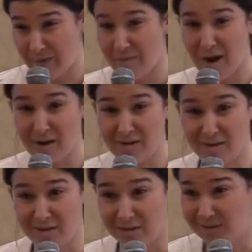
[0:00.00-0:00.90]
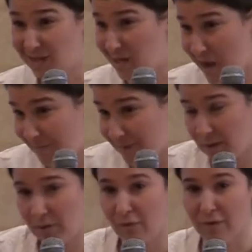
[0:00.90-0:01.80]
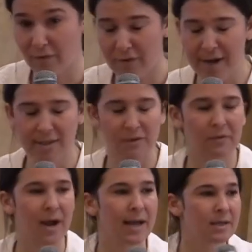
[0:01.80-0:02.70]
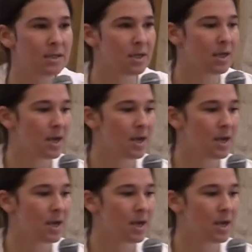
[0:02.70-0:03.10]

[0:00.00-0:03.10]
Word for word: from uncle to nephew, from friend to friend.